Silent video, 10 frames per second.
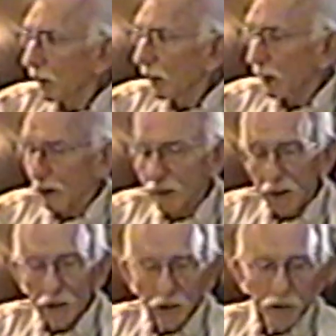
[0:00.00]
And I
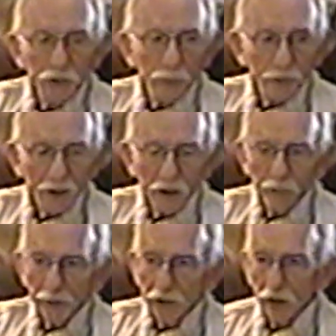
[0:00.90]
kind of looked around
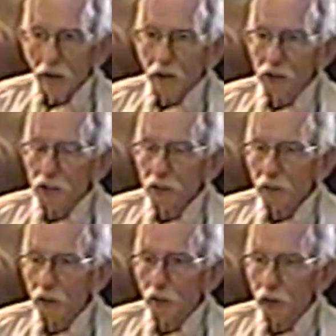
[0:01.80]
because
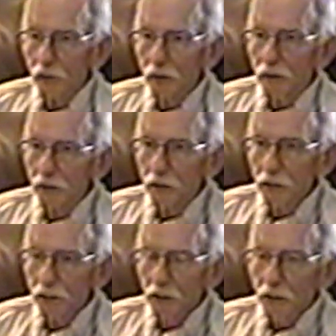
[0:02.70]
the current
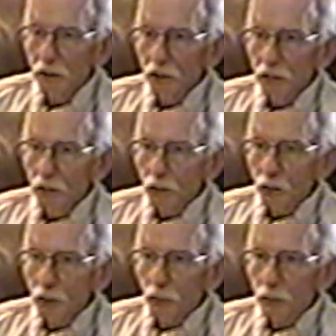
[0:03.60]

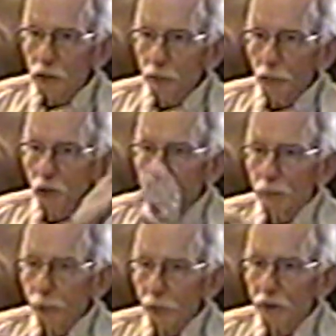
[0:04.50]
was moving
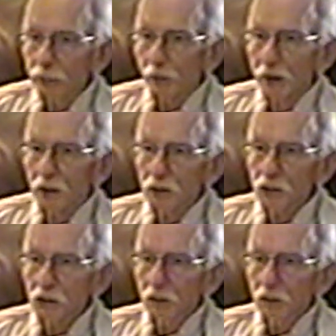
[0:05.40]
pretty fast.